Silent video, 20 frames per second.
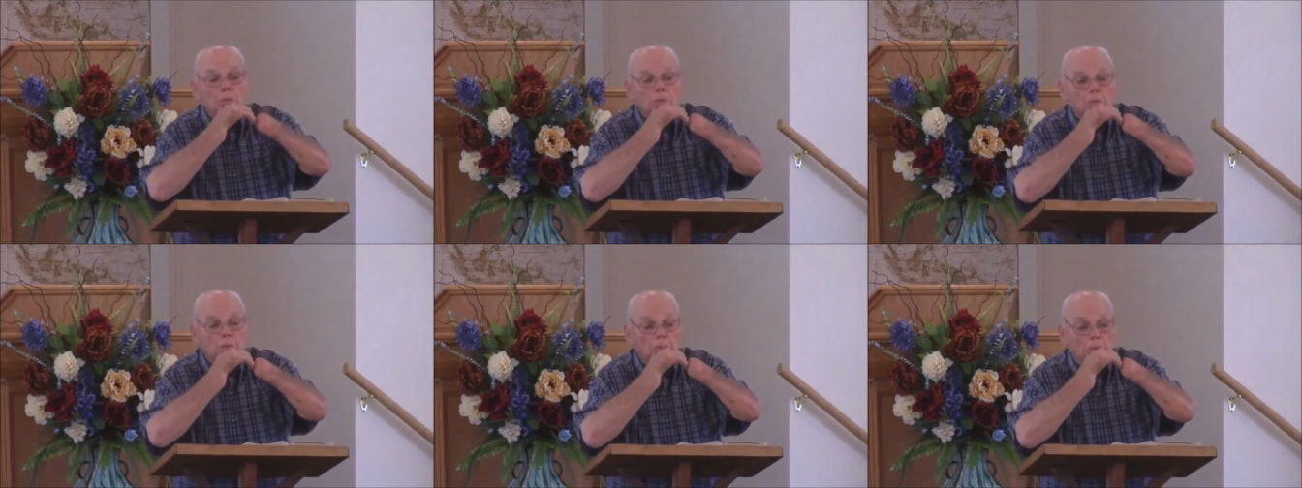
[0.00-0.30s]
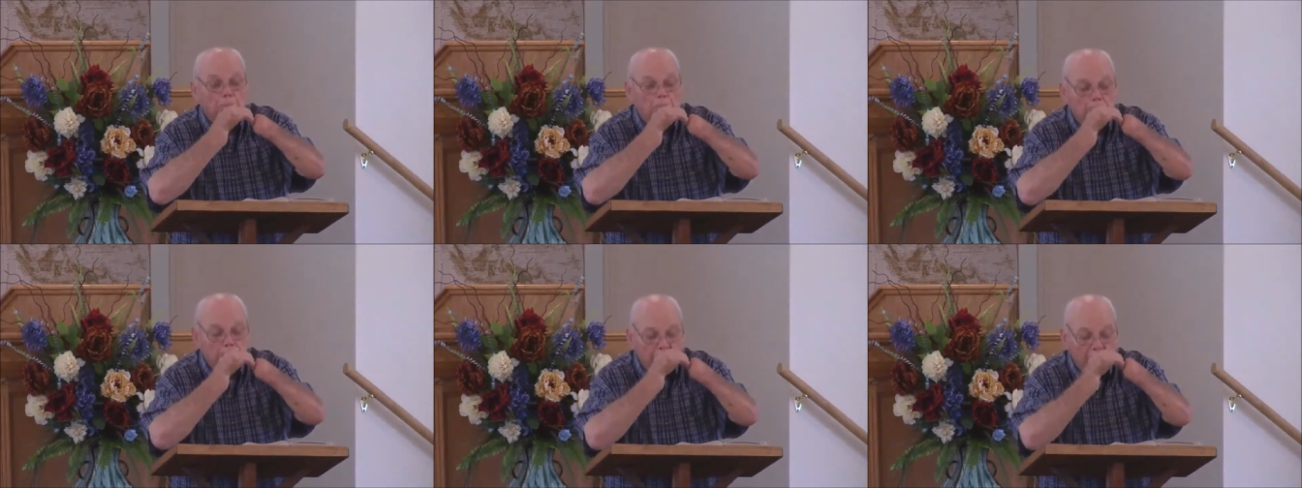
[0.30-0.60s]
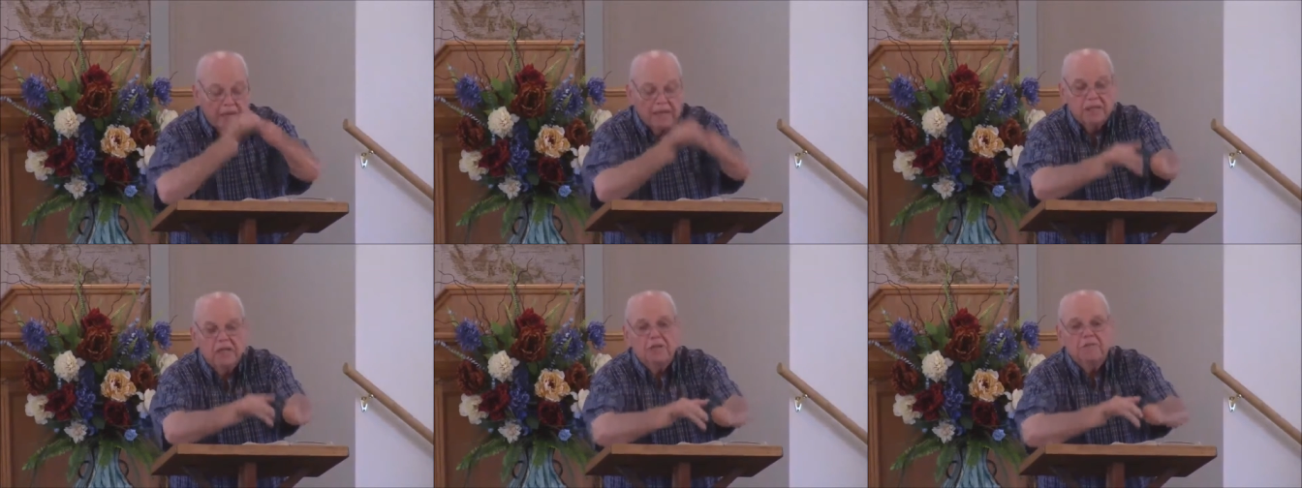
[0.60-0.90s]

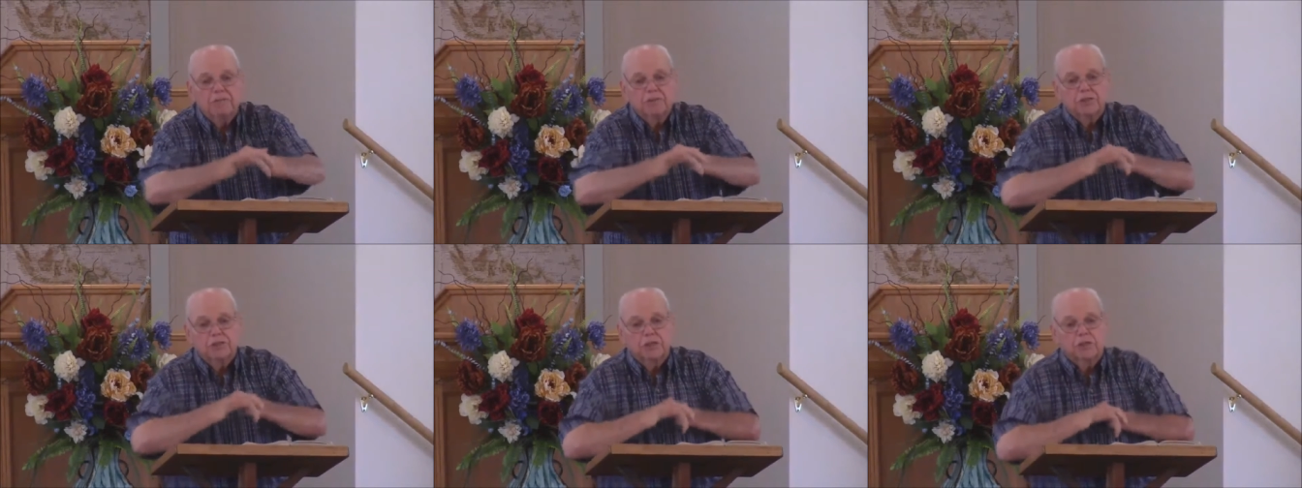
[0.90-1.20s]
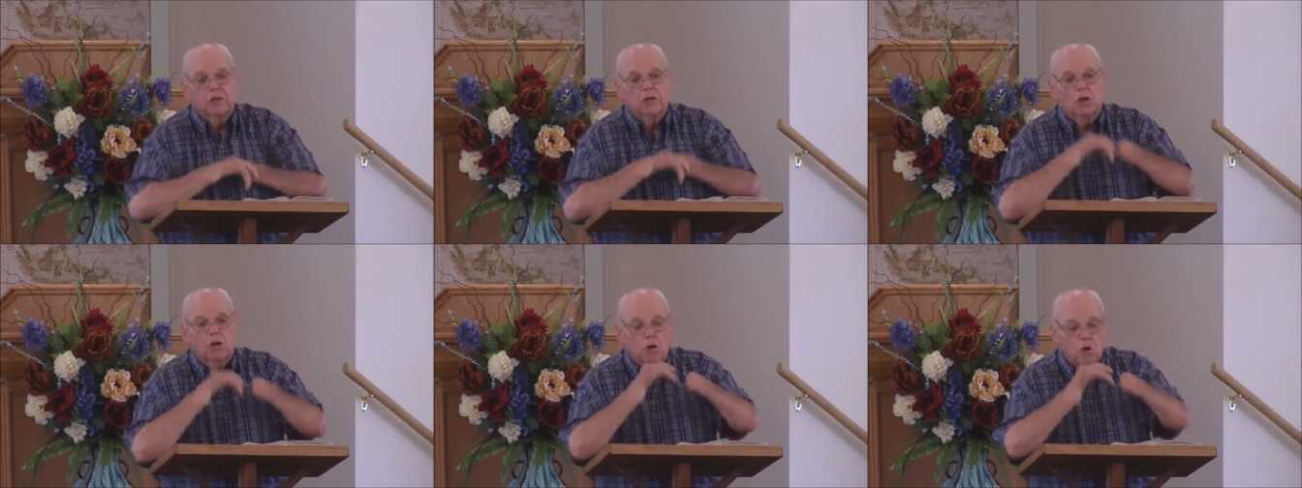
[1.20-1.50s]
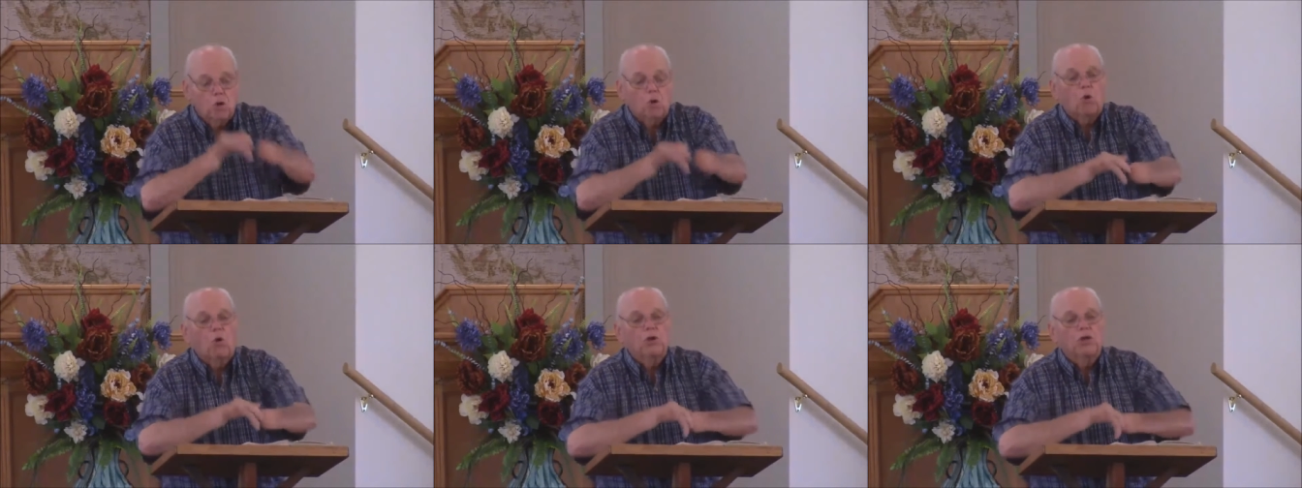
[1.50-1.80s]
magnificent,
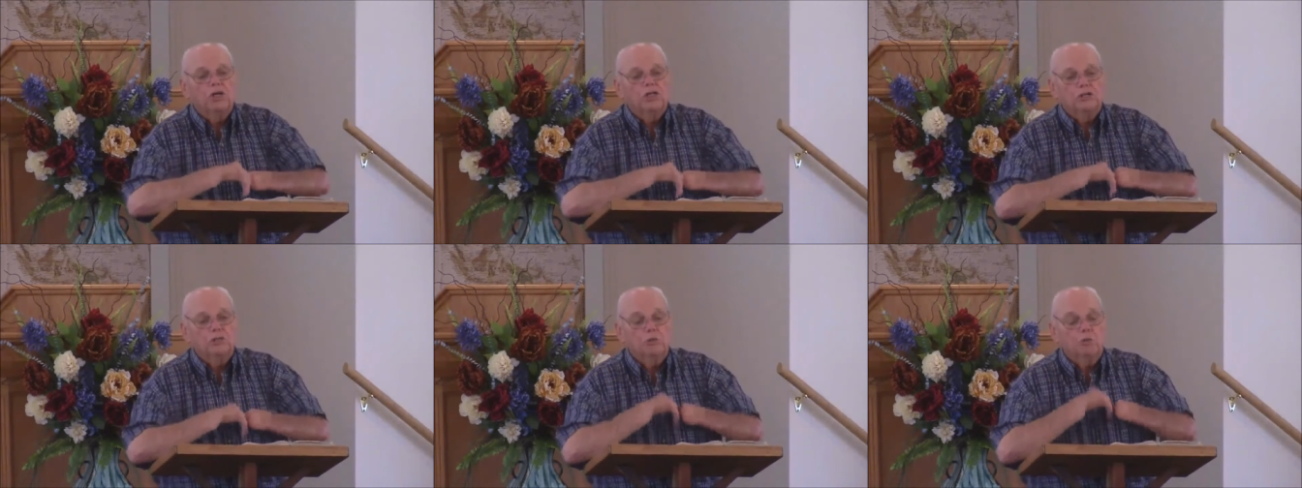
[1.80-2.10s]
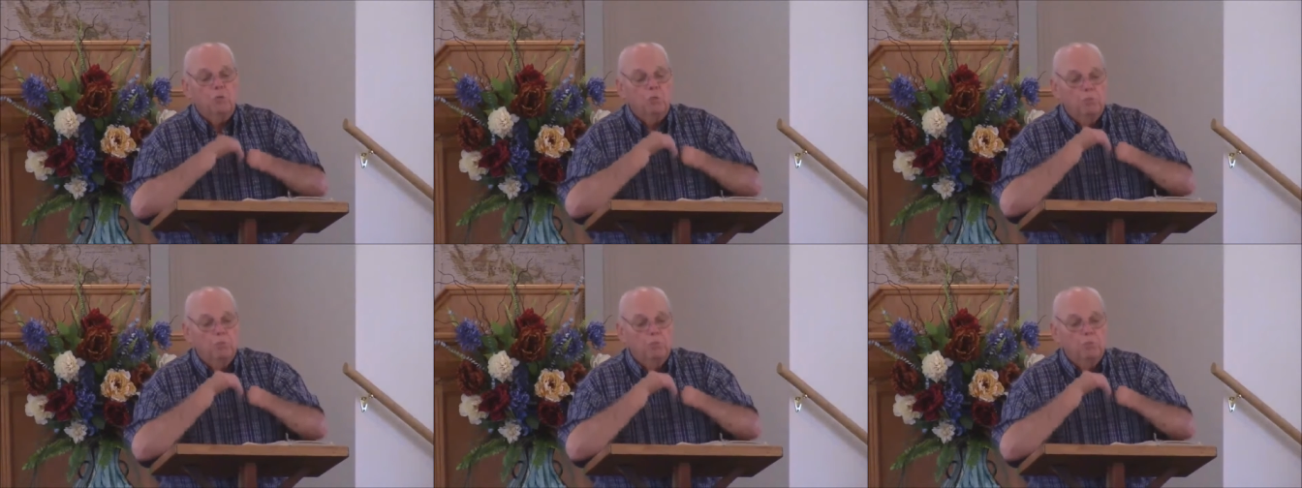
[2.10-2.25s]
glorious,